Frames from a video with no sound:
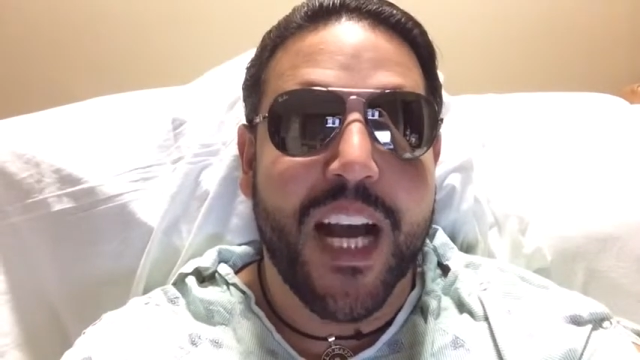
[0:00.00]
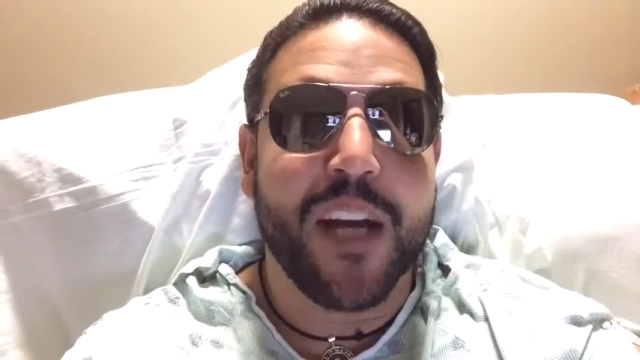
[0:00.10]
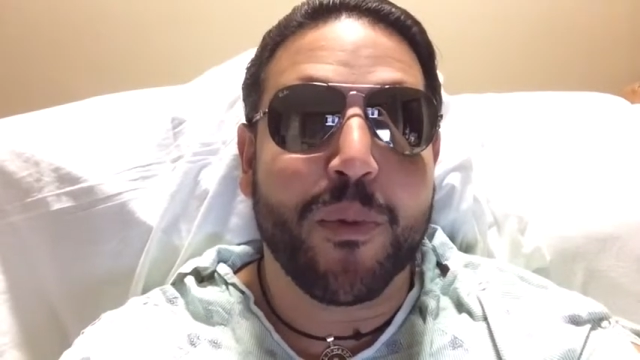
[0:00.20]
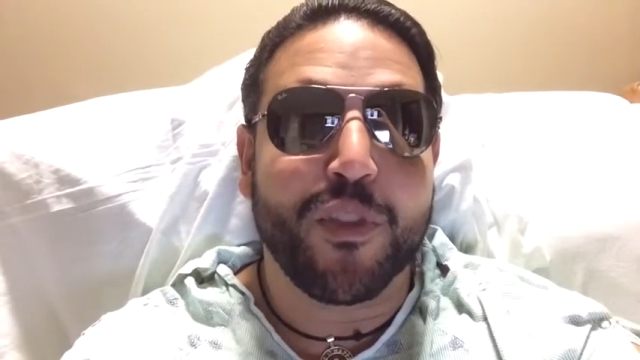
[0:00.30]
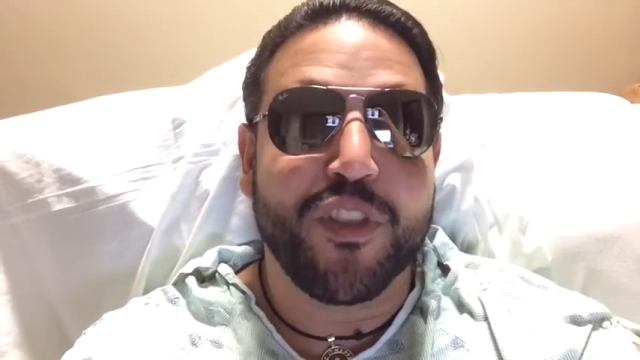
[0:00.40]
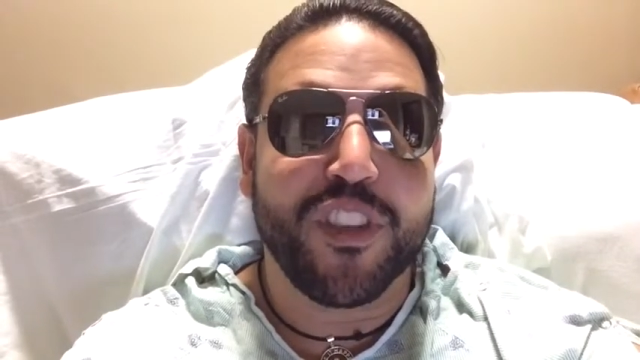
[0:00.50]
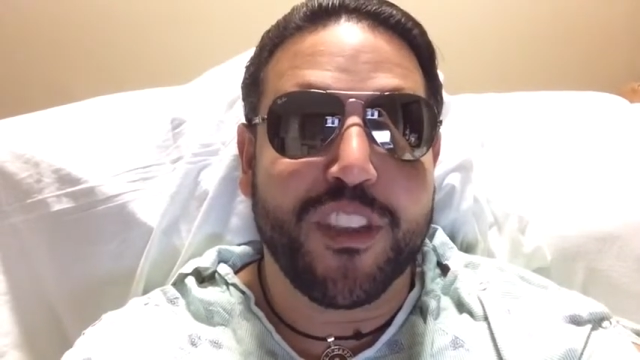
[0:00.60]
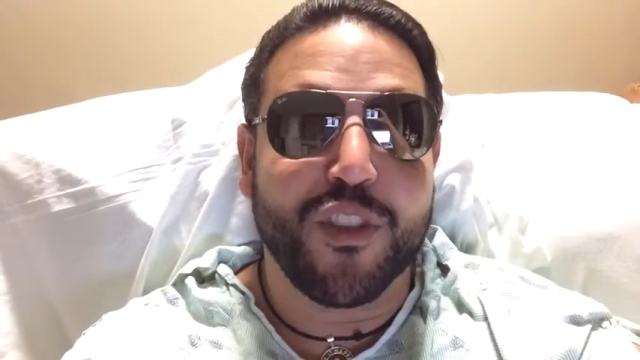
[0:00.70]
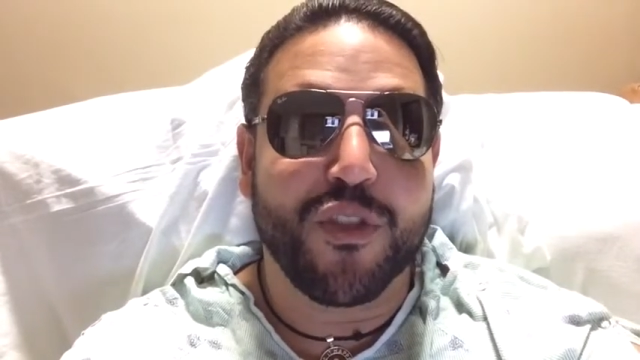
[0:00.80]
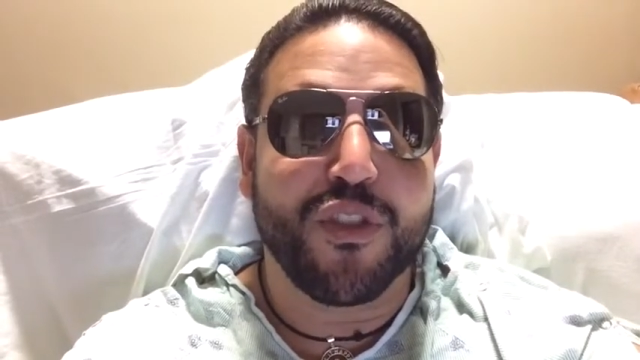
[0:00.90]
I will see
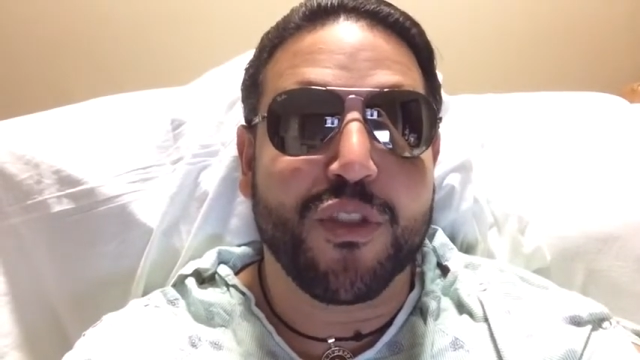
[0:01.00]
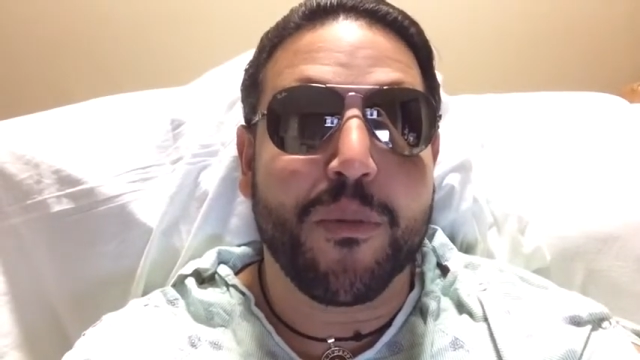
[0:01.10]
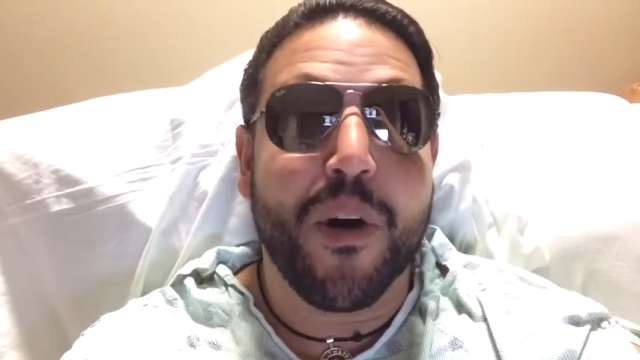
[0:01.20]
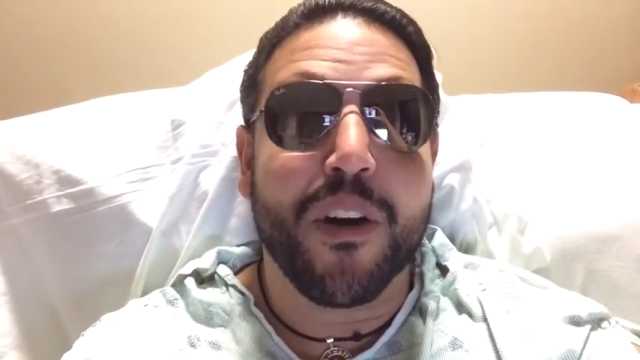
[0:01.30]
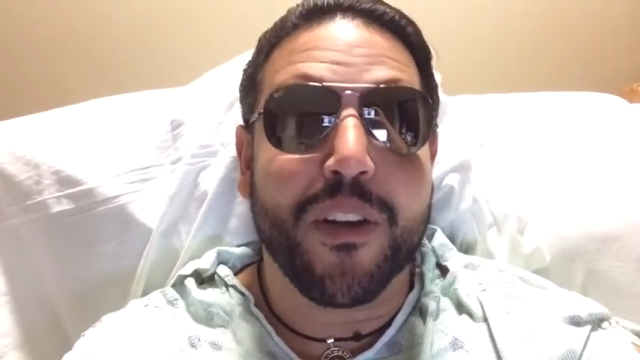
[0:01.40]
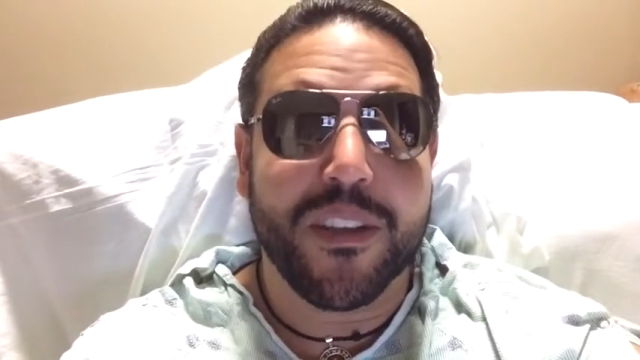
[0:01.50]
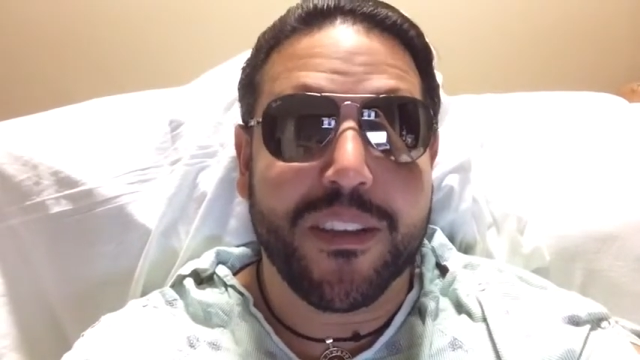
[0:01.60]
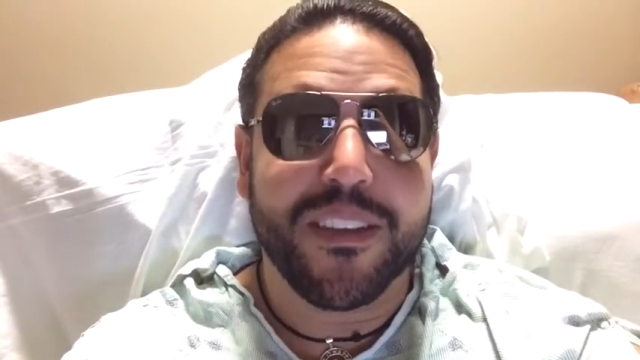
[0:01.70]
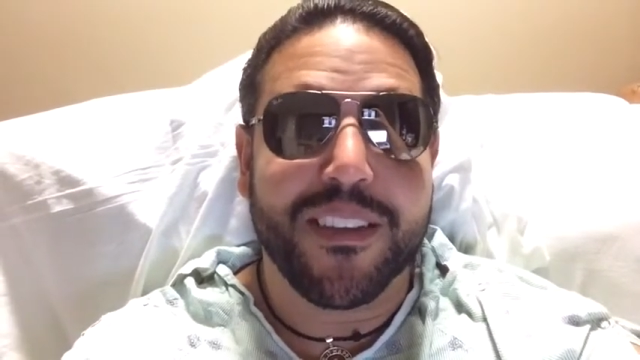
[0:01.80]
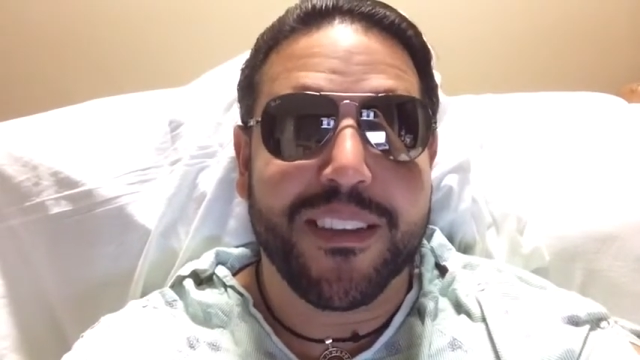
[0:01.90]
you tomorrow.
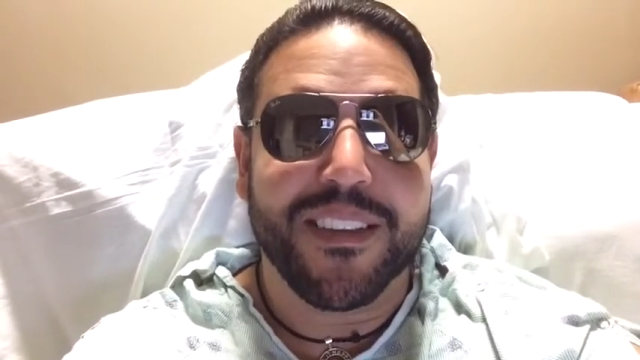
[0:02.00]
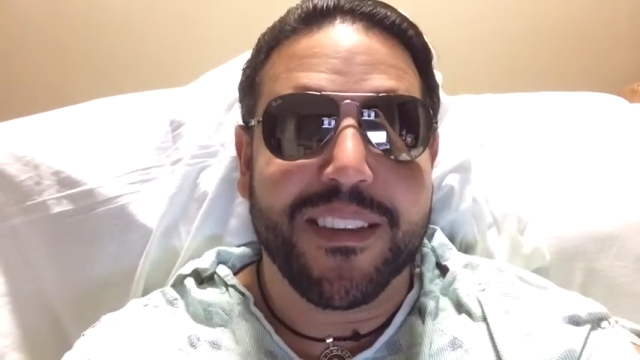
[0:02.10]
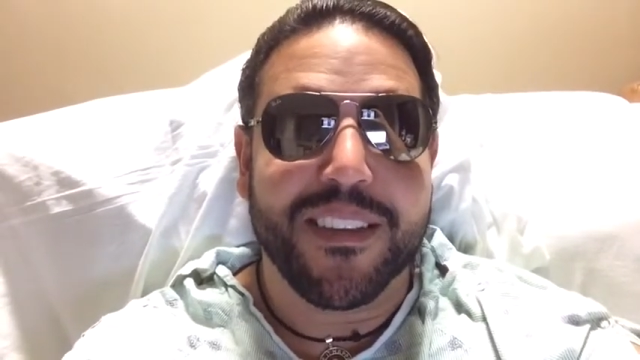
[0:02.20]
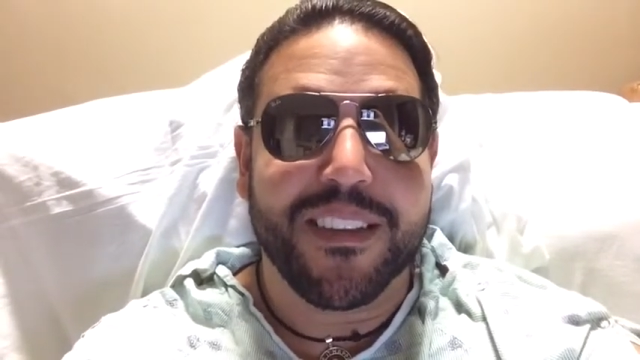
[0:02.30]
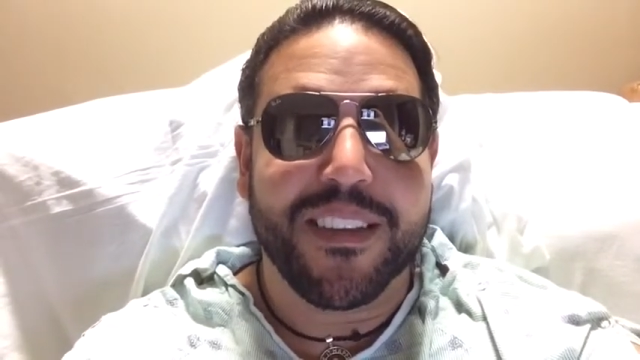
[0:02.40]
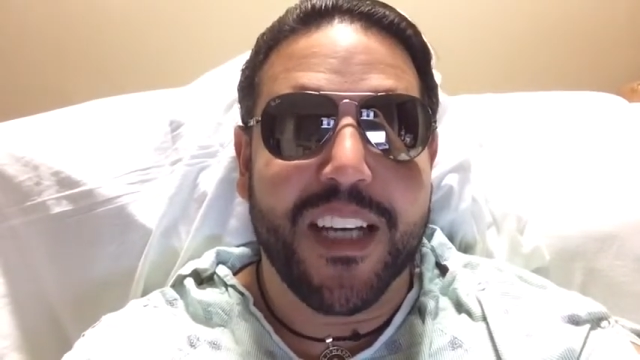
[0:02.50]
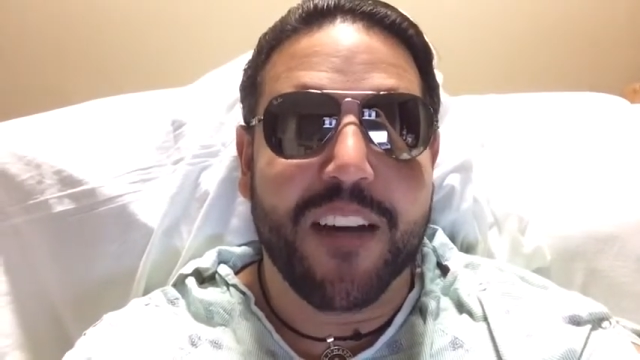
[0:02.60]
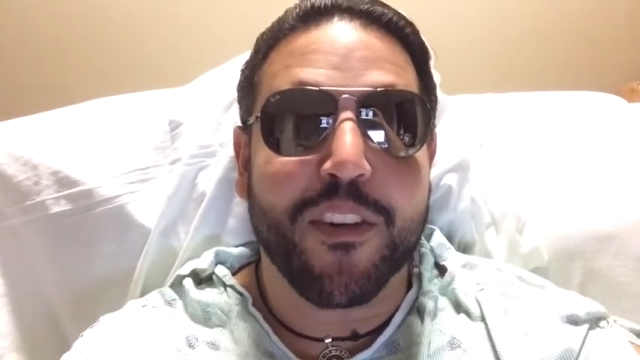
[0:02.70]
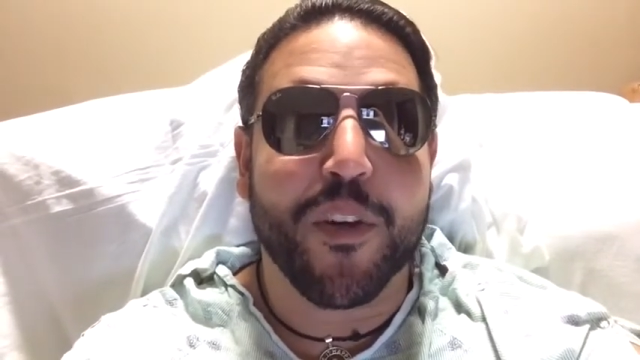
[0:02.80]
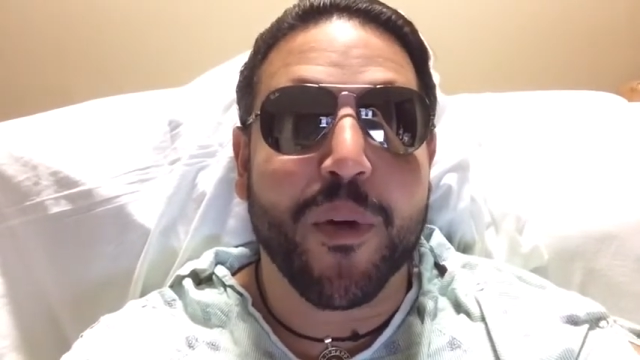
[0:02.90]

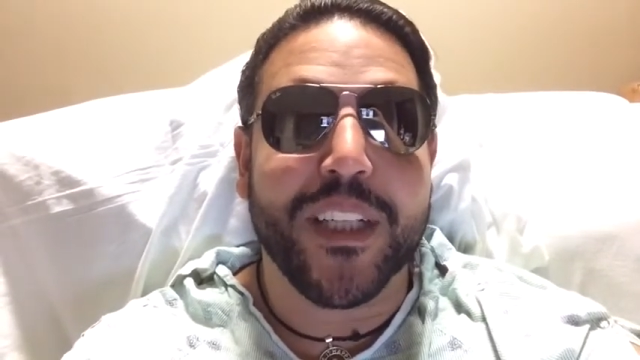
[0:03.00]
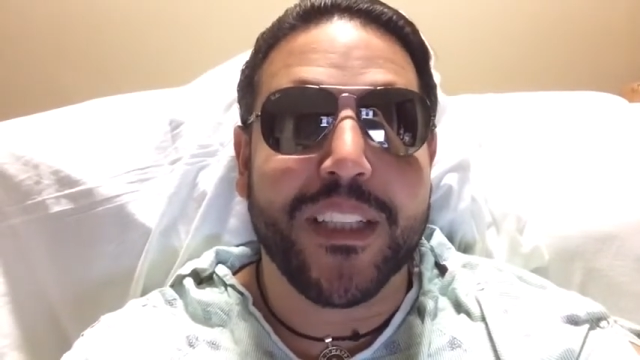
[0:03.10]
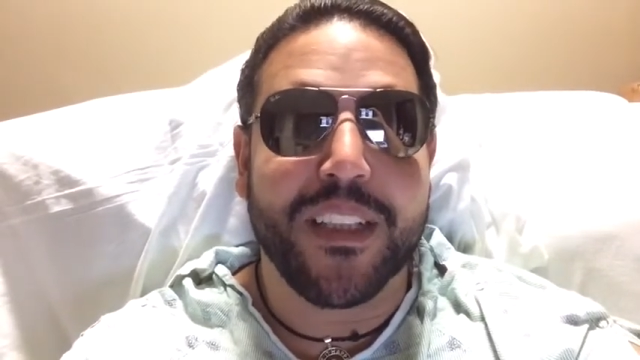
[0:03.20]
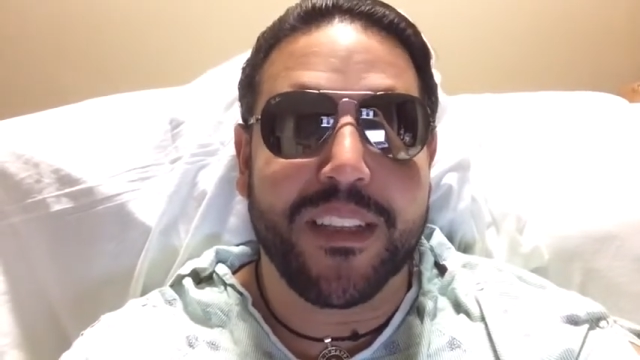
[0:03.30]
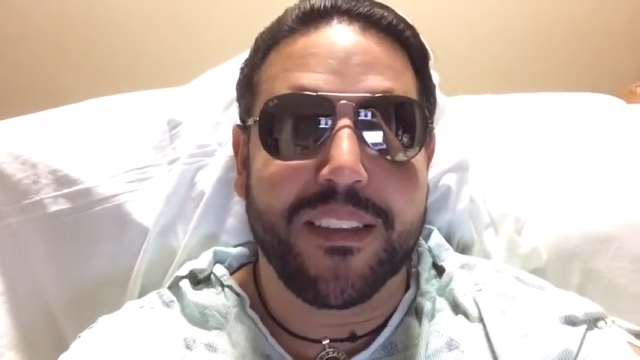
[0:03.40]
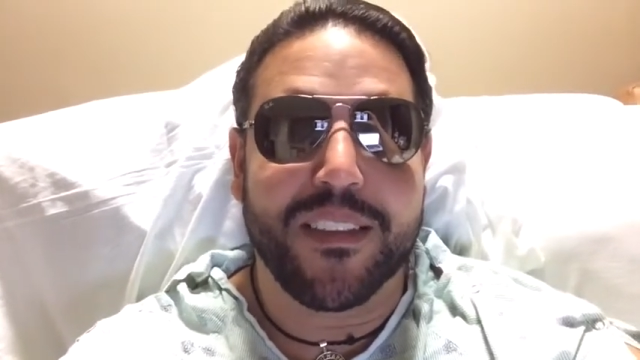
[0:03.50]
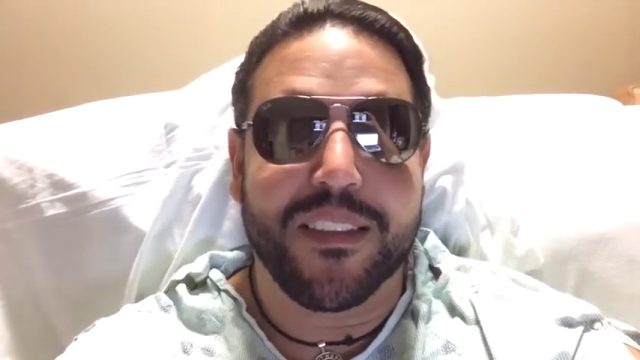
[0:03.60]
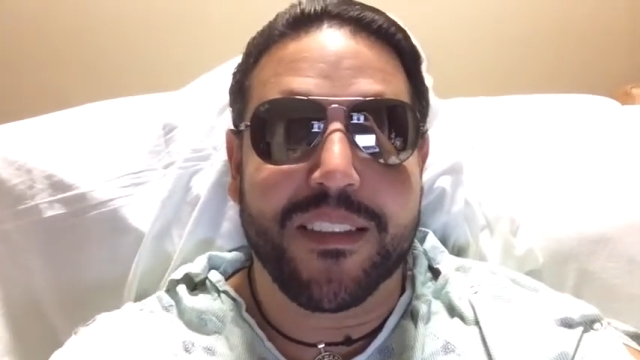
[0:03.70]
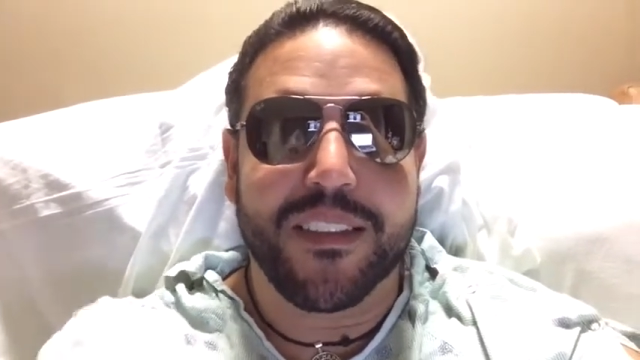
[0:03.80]
Have a great night.